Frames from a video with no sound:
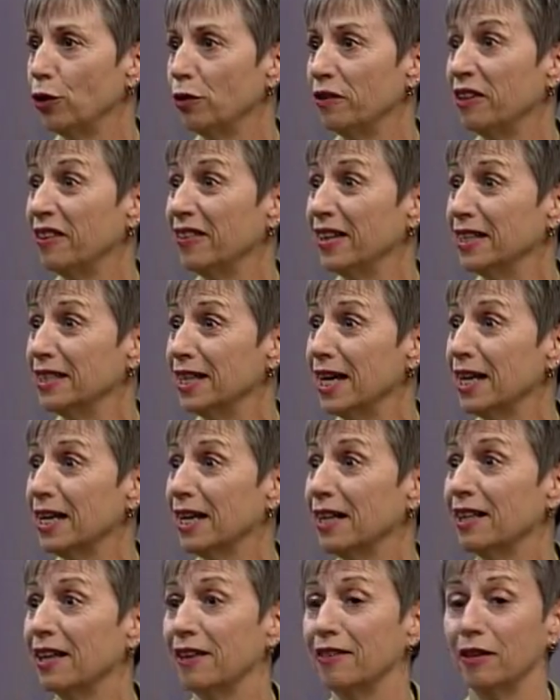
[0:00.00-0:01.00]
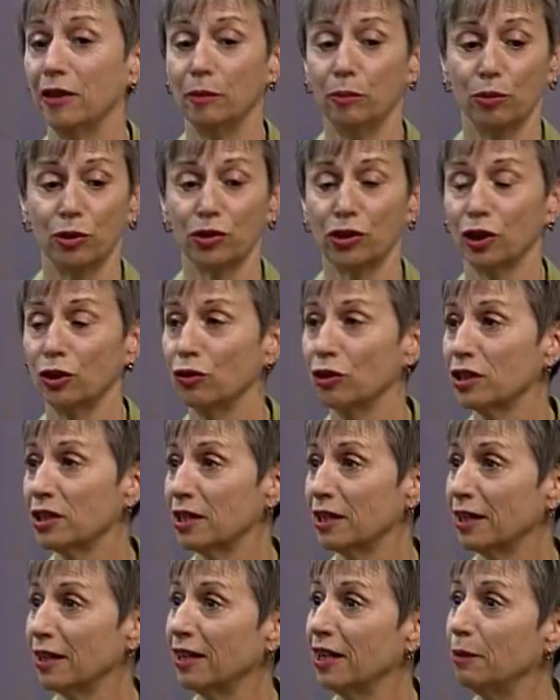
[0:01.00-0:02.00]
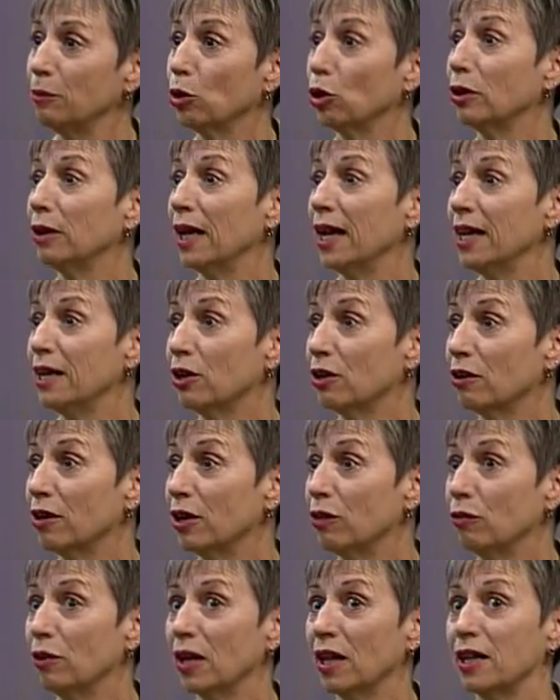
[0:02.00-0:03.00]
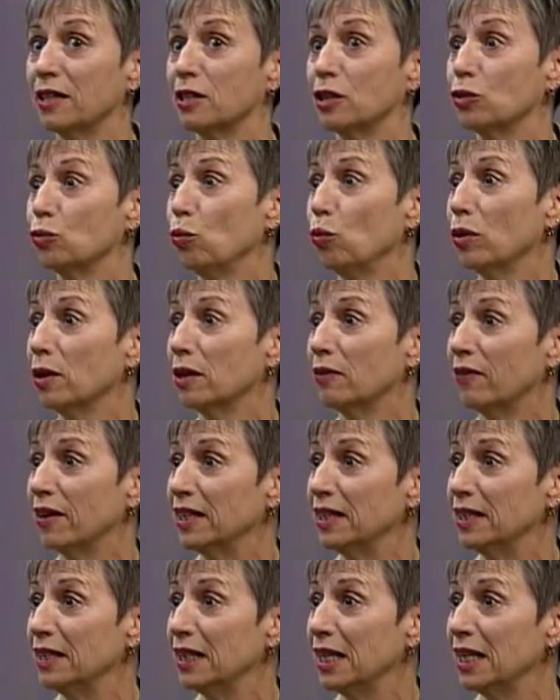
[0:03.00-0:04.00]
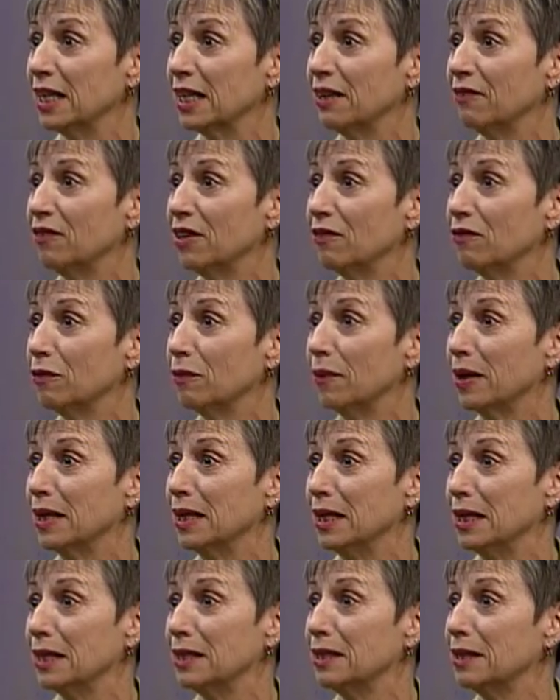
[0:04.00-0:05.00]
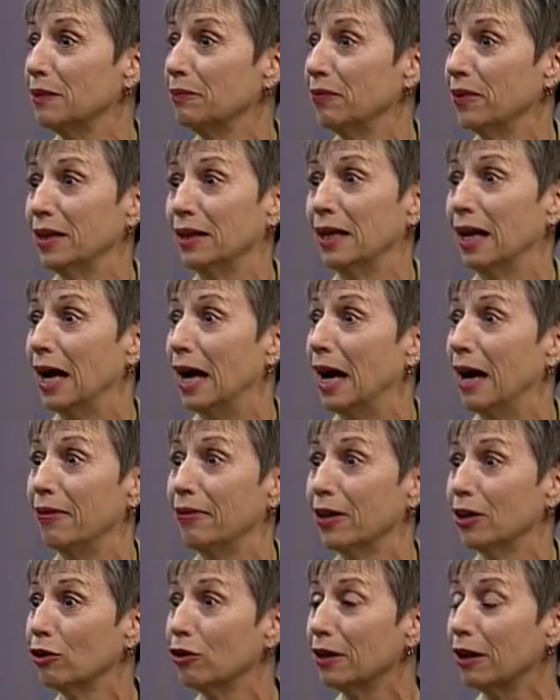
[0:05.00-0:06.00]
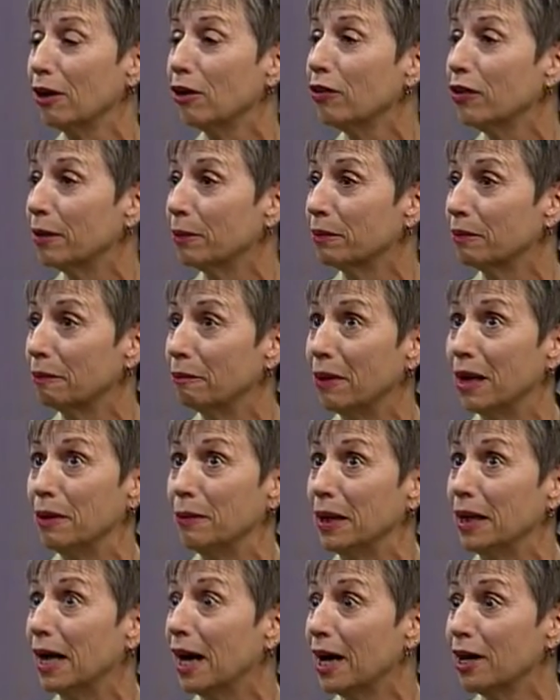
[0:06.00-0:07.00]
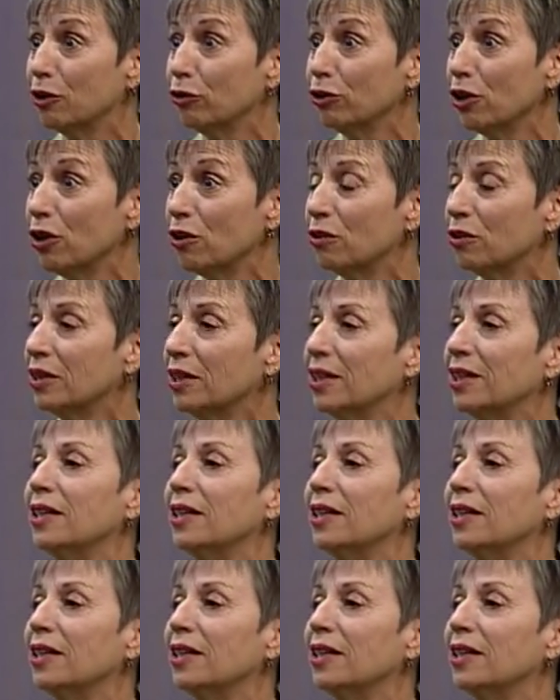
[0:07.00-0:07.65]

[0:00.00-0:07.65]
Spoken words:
And then they take it, and then the person looks at the label later and realizes, what have I done? I've given my kids something that could kill them, maybe, I don't know.